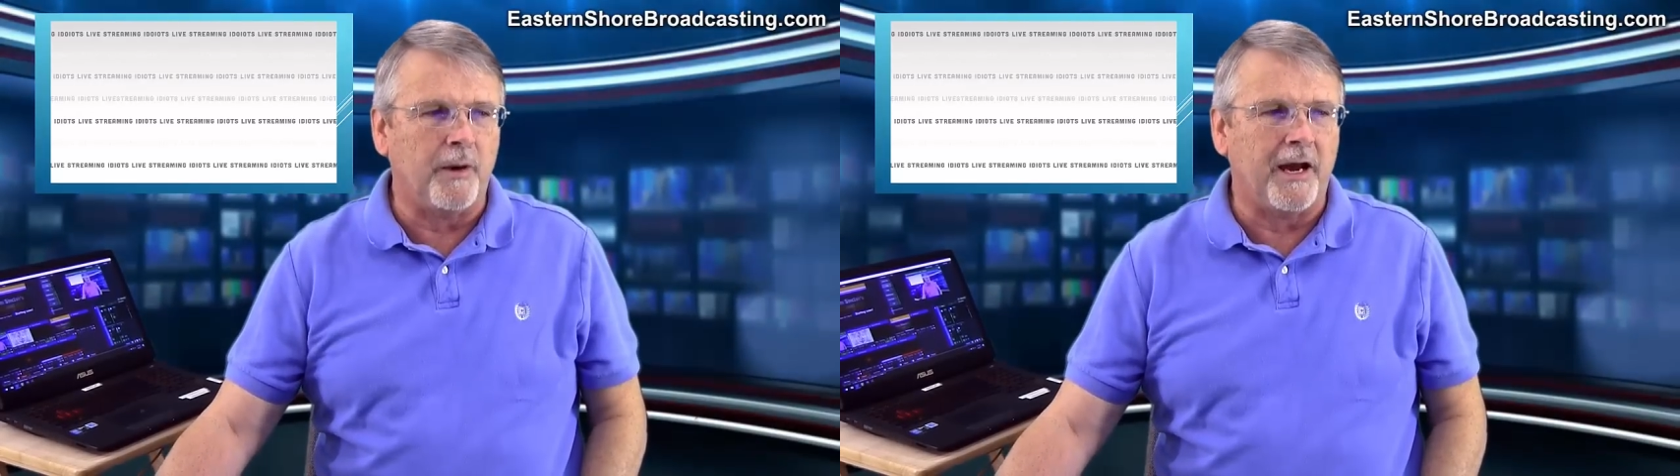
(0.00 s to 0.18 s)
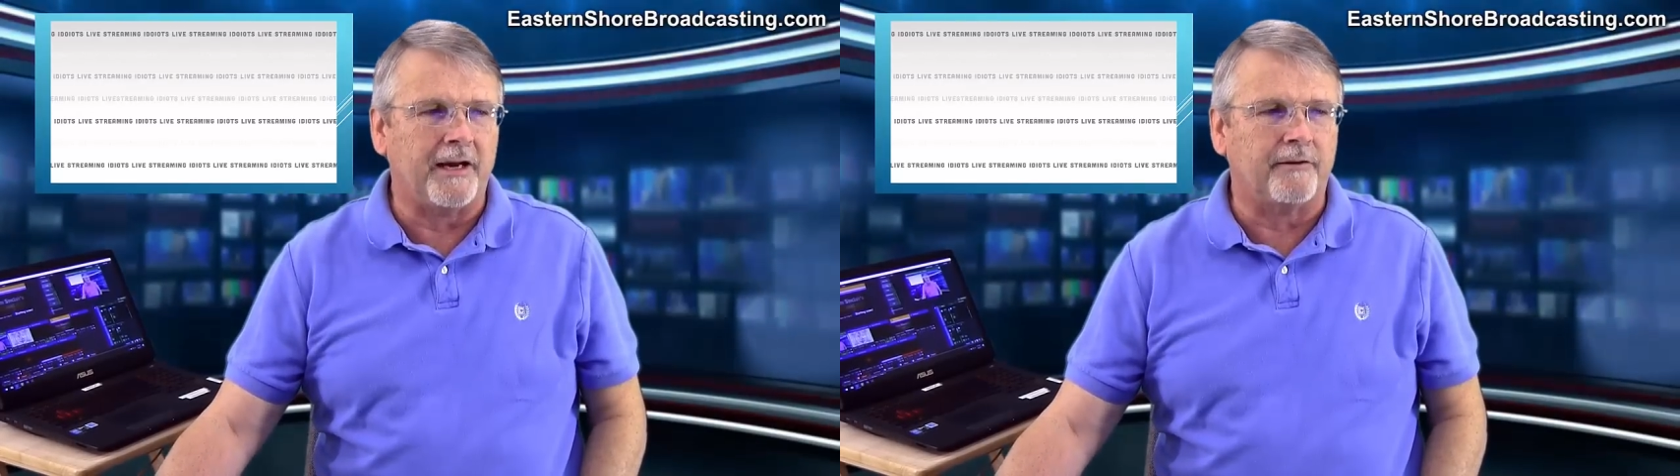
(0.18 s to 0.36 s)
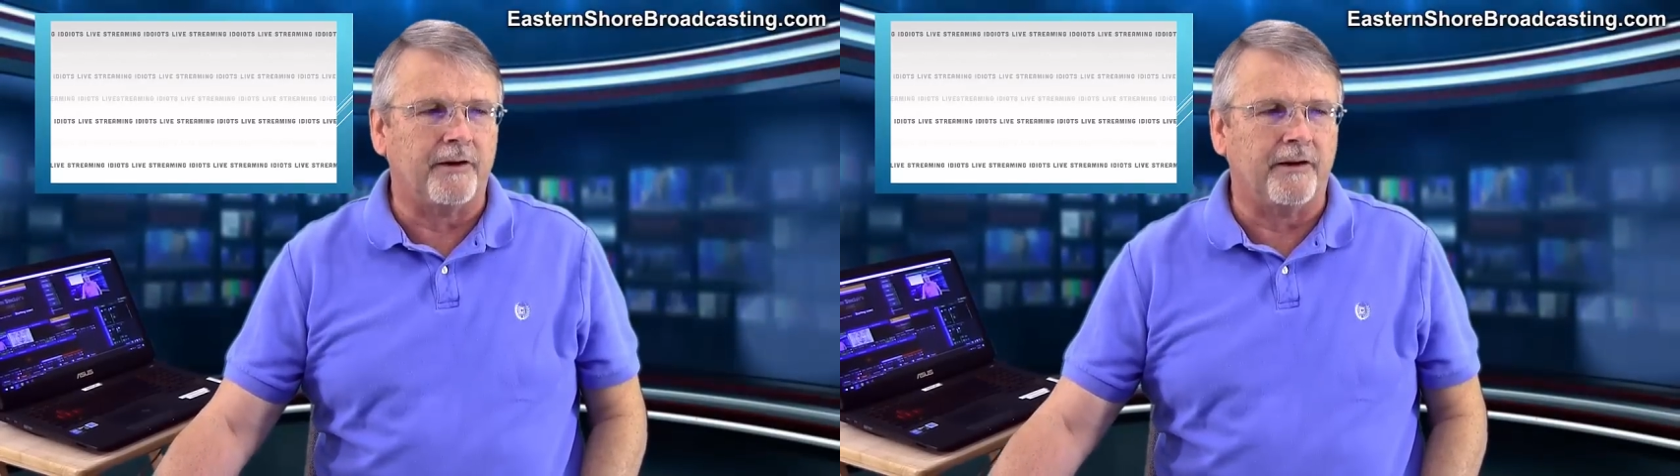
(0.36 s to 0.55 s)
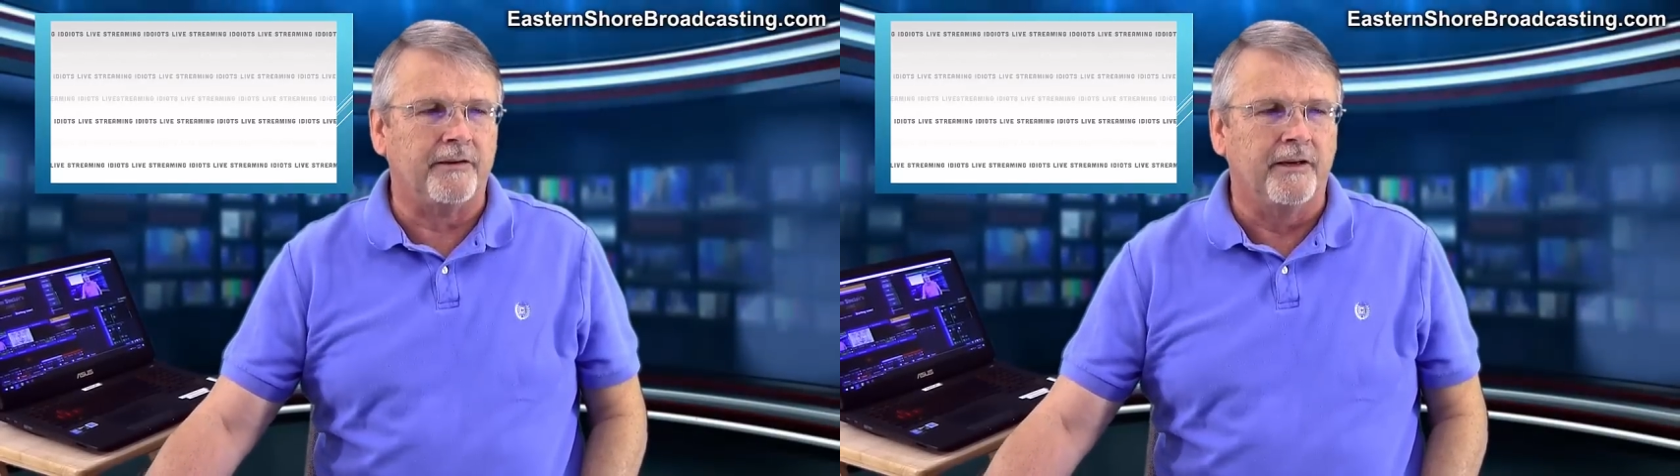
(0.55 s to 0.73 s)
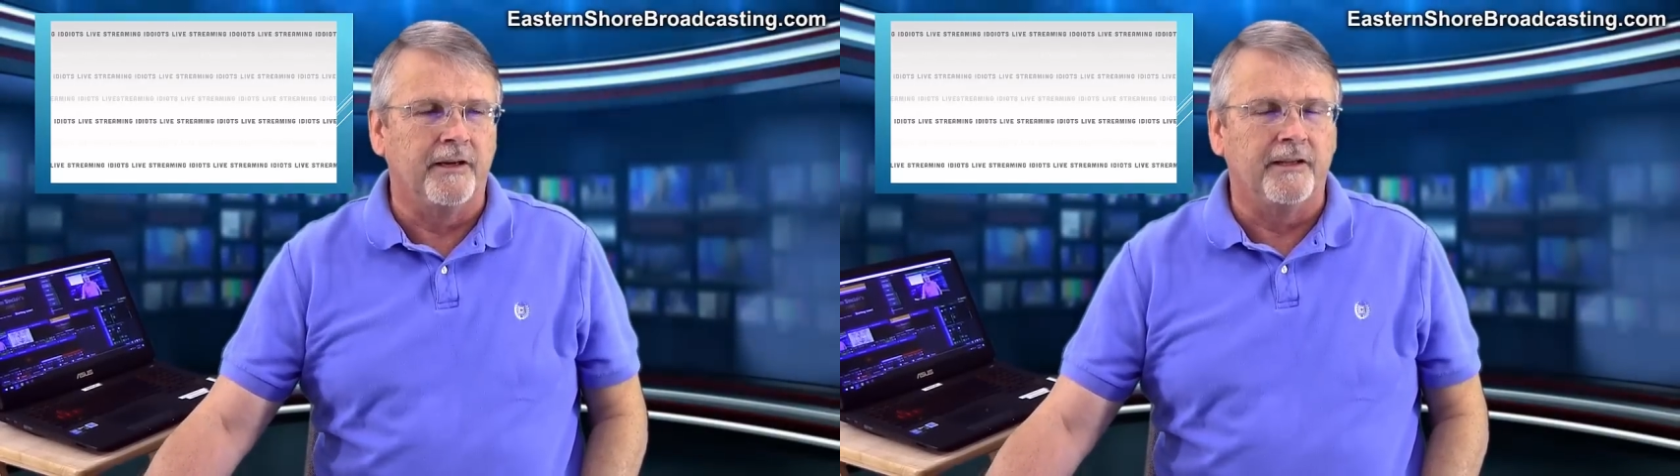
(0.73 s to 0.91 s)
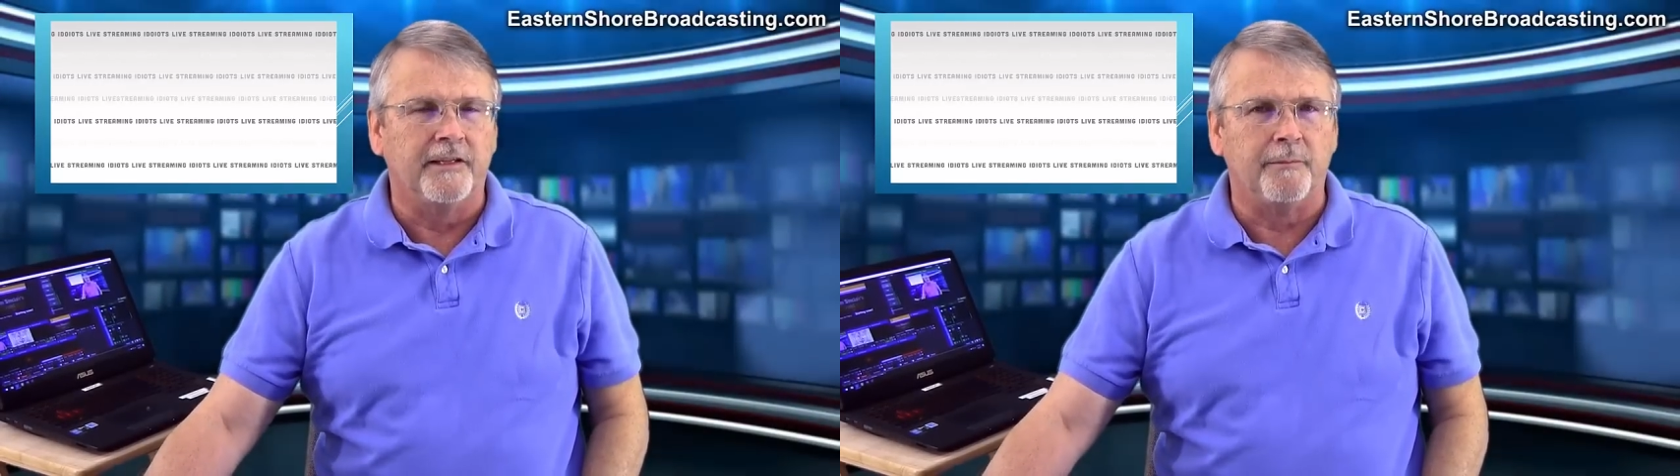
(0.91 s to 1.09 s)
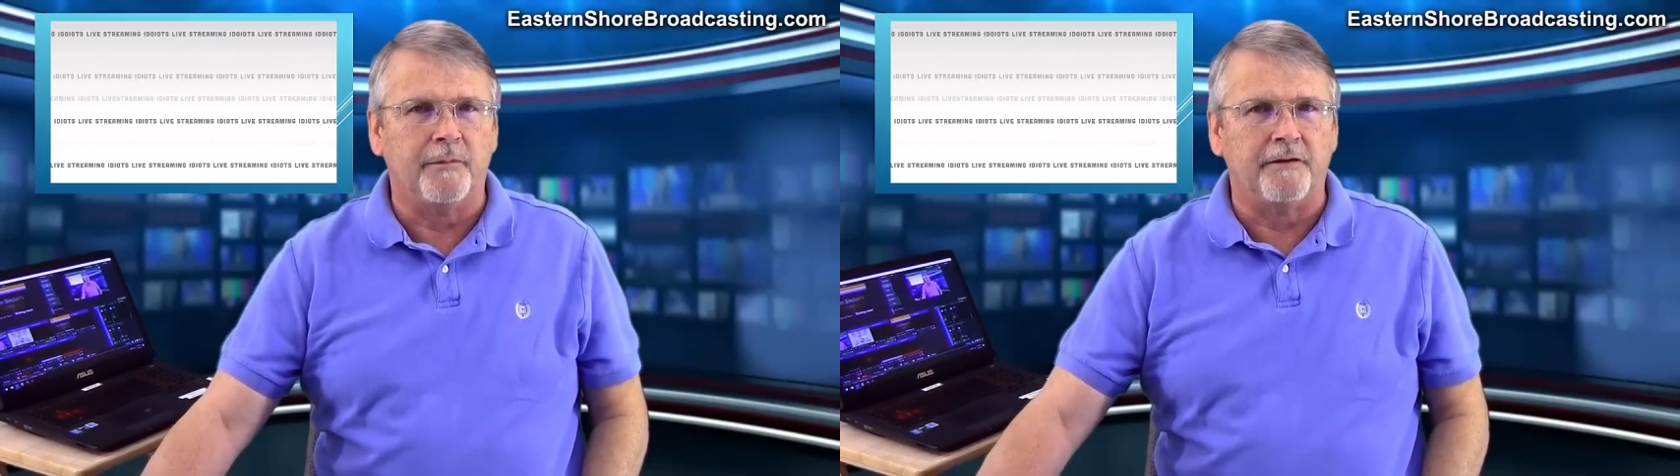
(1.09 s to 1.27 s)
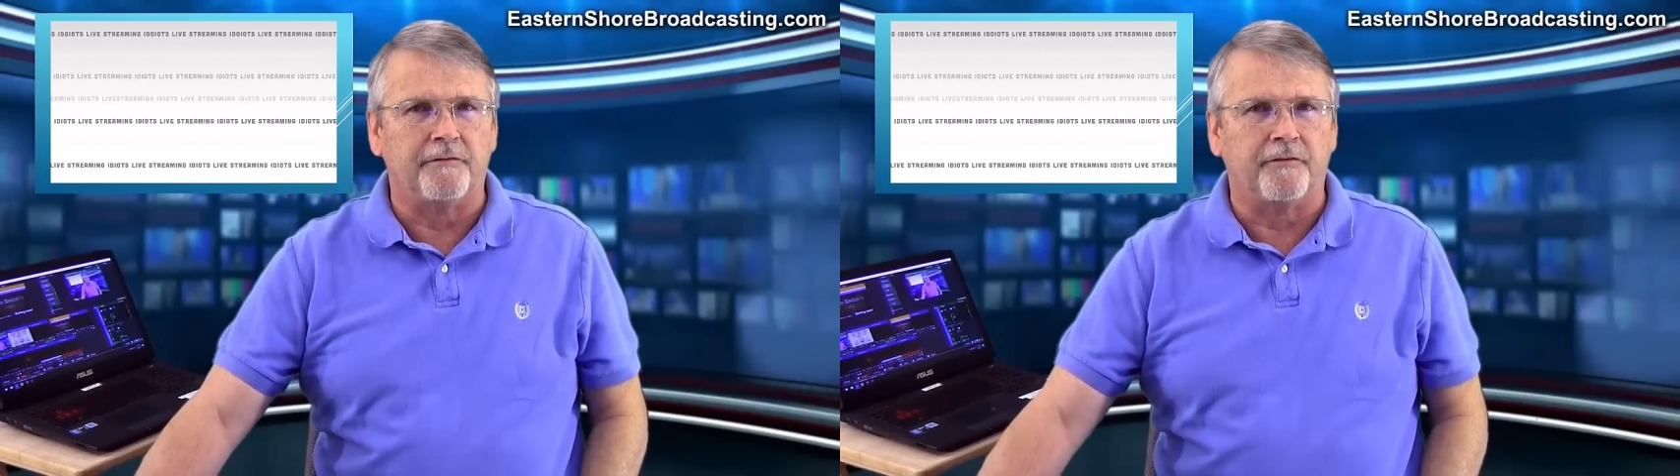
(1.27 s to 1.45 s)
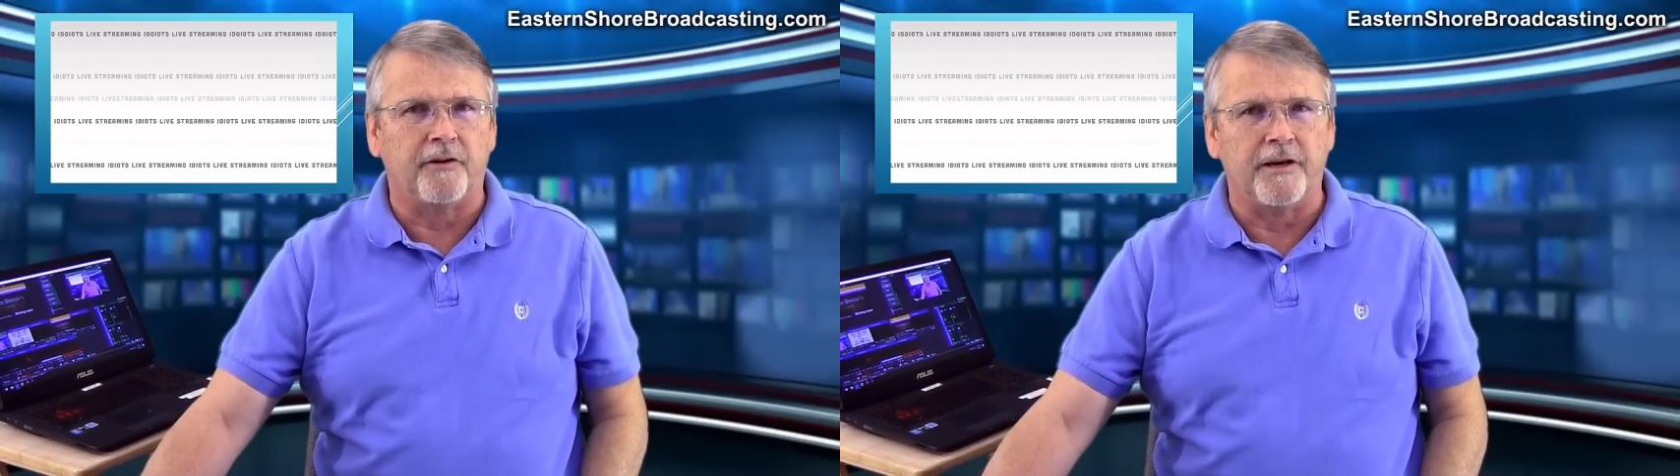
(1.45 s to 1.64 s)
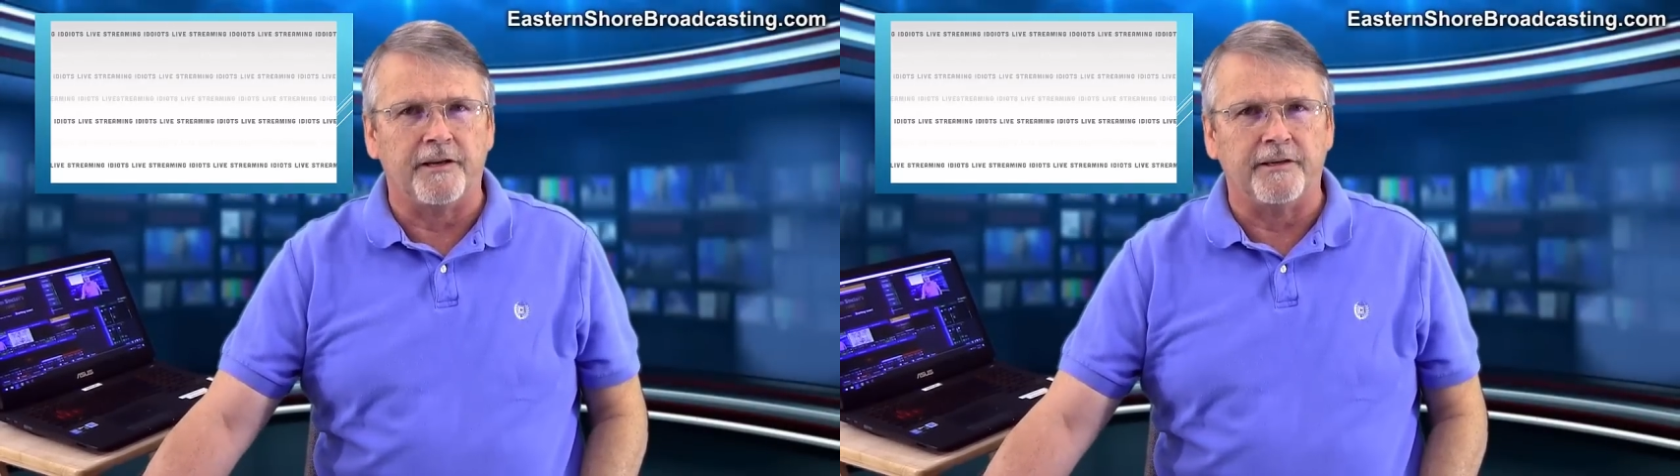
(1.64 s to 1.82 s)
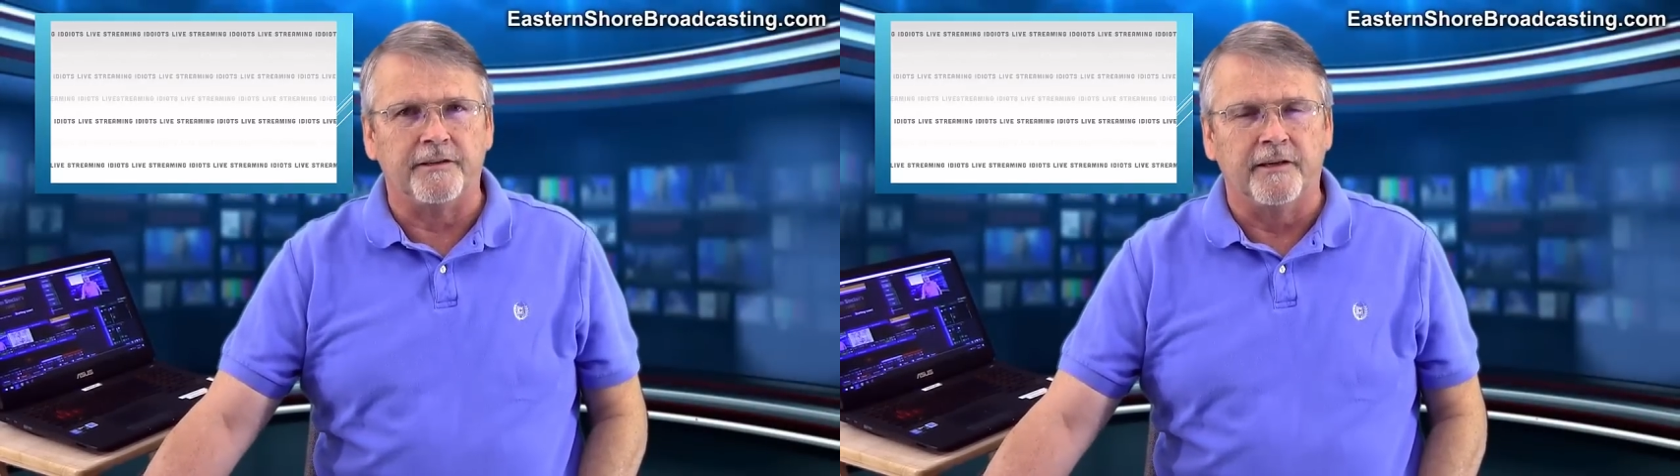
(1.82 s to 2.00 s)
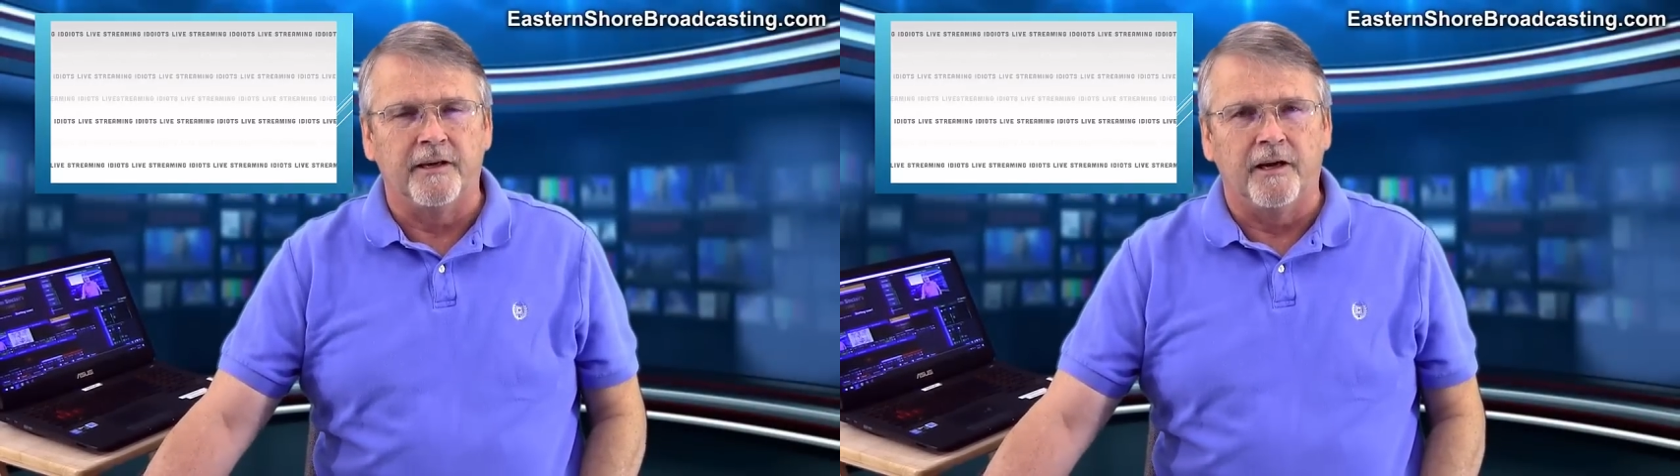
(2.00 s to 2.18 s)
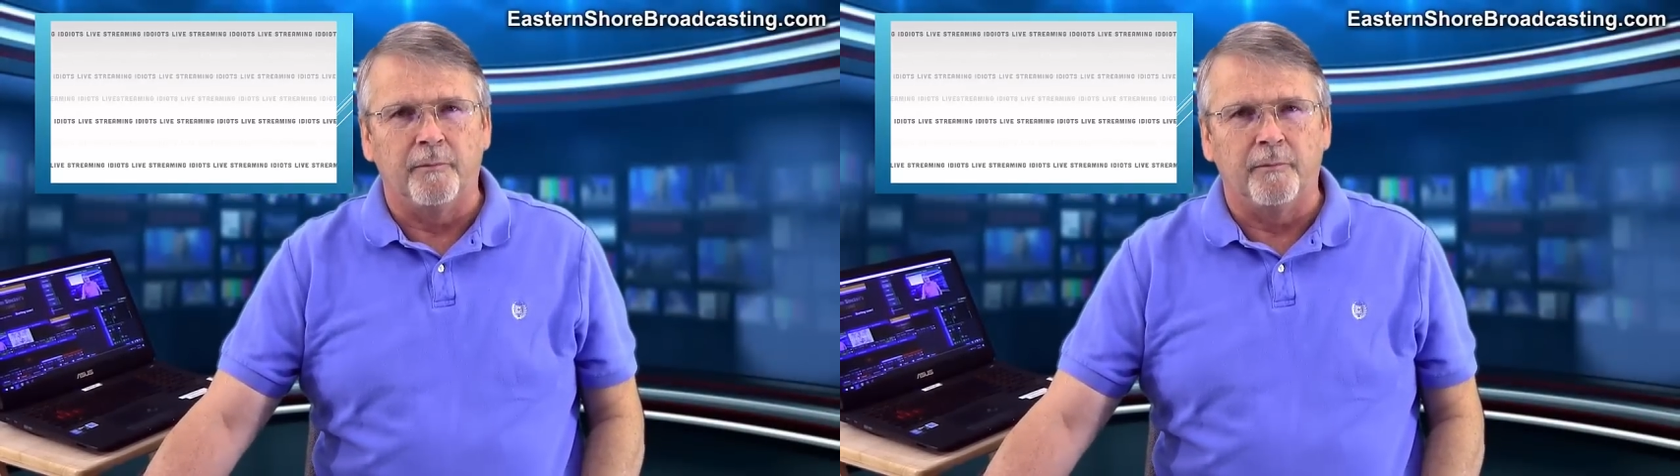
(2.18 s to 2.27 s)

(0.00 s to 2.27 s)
background that my friend